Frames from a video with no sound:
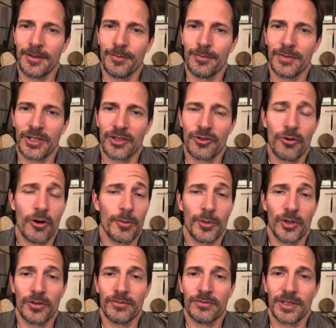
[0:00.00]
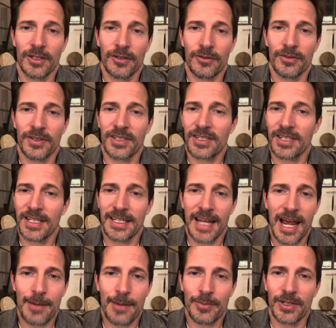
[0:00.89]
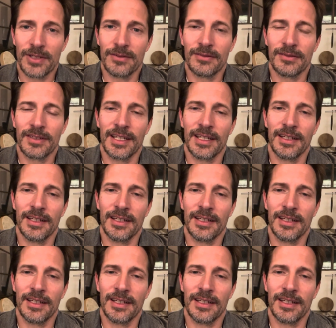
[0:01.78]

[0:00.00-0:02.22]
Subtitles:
it's normal. This can happen,